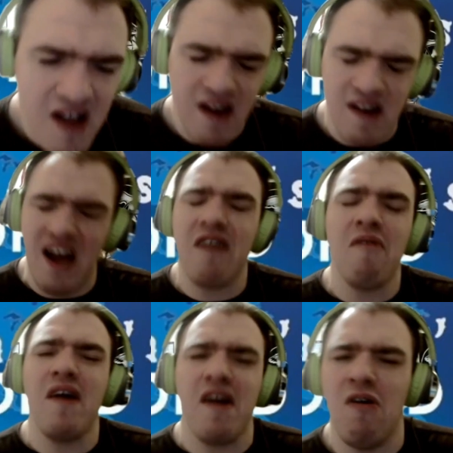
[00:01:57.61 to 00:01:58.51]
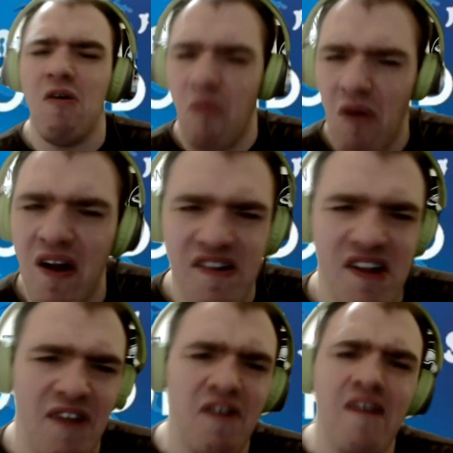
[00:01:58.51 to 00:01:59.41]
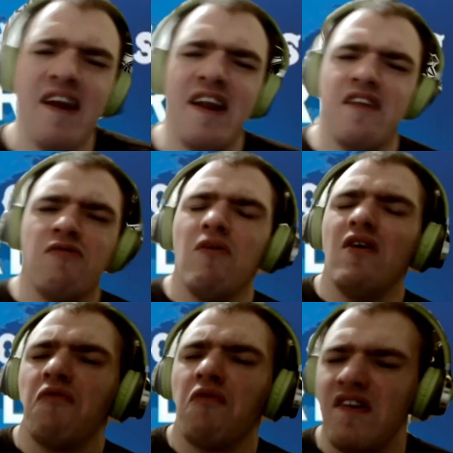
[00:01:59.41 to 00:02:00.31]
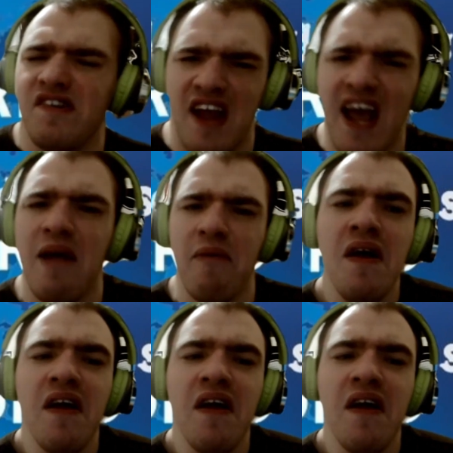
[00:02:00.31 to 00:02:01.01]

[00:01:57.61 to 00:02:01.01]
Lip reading: not a lot of home runs, and they're getting 12 runs a game.